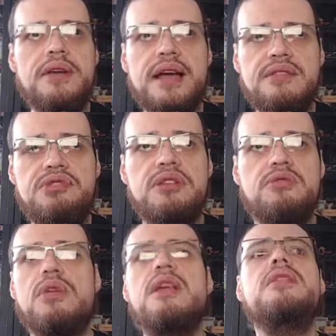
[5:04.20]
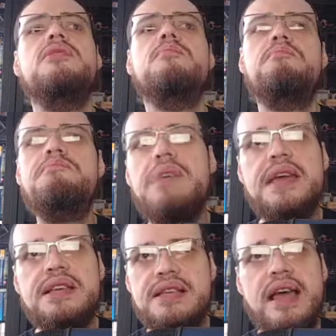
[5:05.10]
Catherine really
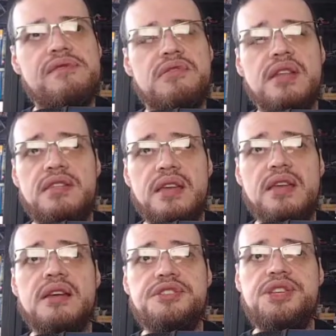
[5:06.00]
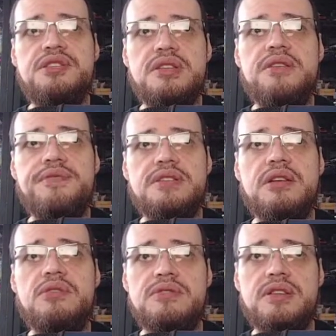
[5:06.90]
pays everything and she suffers the
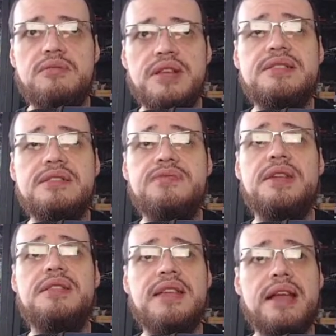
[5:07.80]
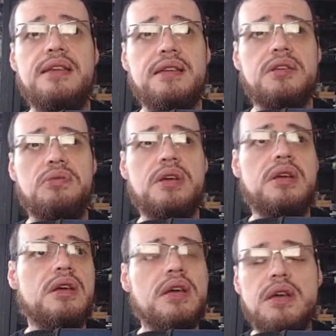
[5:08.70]
consequences for attacking you.
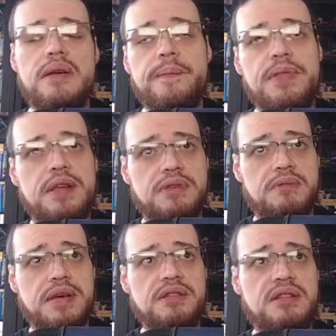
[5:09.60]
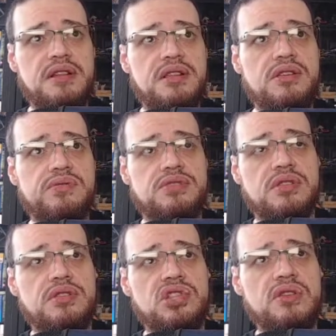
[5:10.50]
Anyway, back to the news.
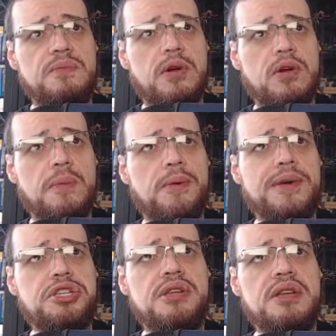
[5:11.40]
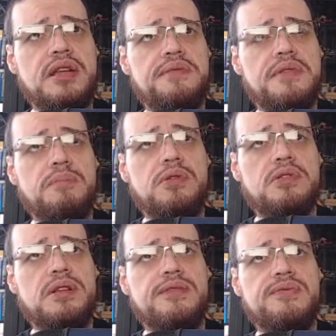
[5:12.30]
Domcom questioned if the
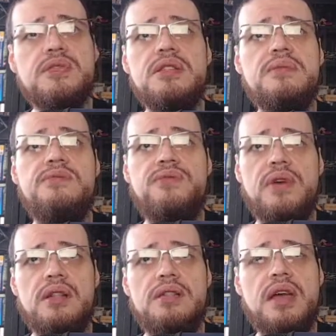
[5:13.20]
Portland Freedom Fund